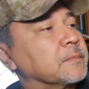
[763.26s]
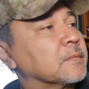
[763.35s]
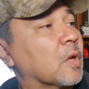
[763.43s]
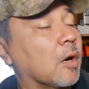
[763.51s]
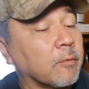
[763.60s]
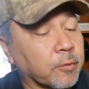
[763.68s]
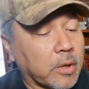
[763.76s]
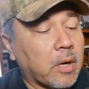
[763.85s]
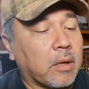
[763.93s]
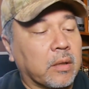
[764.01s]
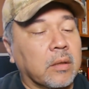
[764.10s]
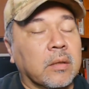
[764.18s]

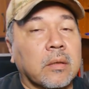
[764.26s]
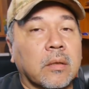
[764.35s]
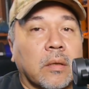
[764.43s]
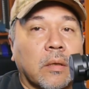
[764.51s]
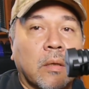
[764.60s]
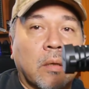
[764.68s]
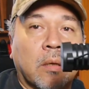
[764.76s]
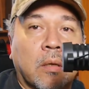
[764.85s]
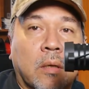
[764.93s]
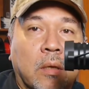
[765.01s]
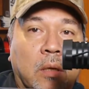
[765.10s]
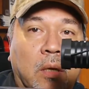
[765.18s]
overall,
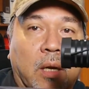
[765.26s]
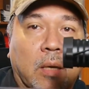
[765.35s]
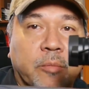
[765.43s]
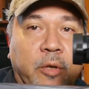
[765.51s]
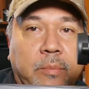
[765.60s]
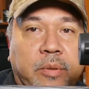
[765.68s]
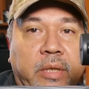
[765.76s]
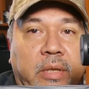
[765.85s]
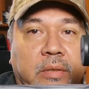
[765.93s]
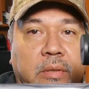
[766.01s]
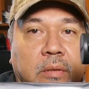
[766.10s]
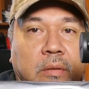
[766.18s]
I'm pretty pleased.